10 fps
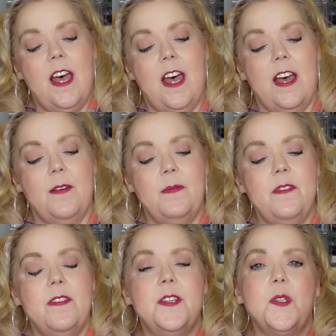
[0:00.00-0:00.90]
Um,
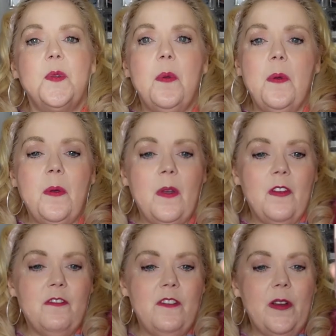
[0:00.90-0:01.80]
this
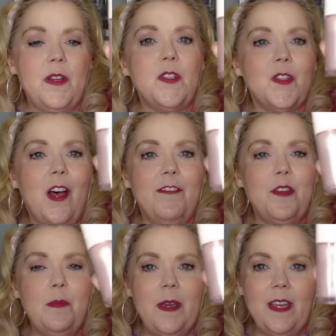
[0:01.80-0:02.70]
very
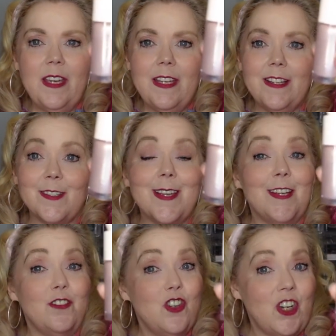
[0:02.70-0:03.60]
soft pink is
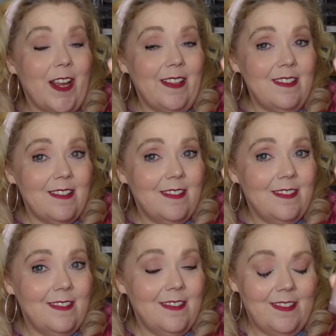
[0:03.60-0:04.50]
Enchant,
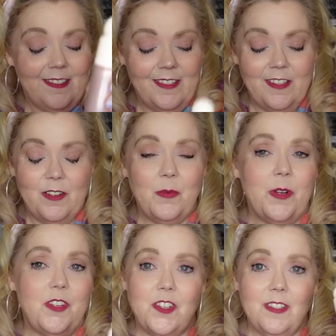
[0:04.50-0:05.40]

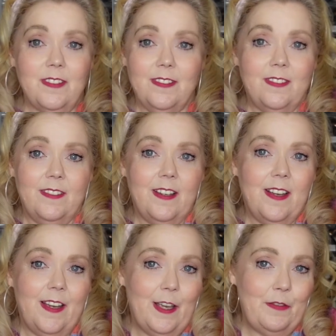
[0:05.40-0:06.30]
which,
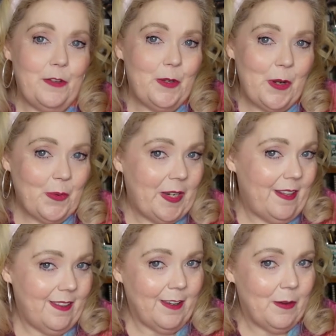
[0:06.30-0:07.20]
if you know
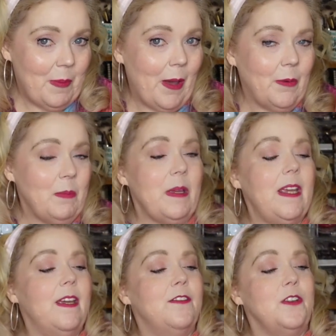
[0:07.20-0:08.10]
anything about
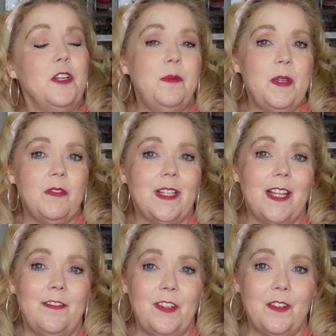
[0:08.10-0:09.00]
me, if you knew me in real
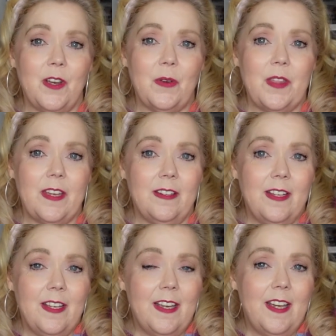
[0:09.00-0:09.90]
life, you'd know that
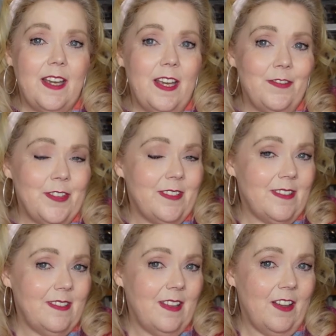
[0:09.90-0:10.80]
if
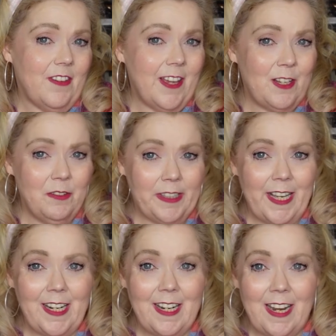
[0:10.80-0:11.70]
it's, if I can
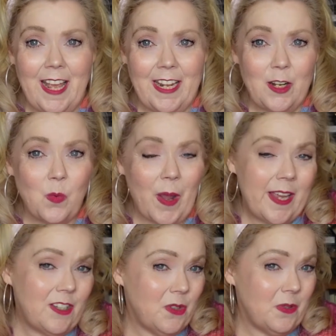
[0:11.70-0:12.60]
relate it in any
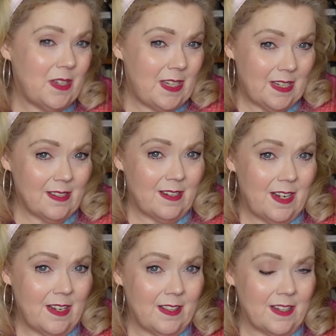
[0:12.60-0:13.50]
way to
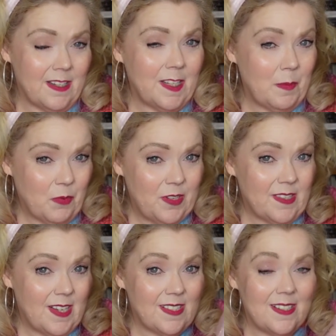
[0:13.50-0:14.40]
Disney and the Disney
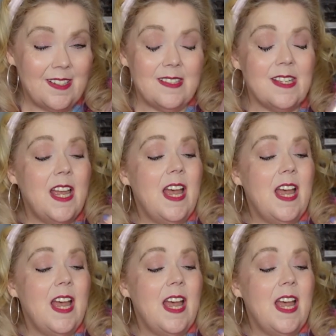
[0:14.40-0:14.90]
princesses,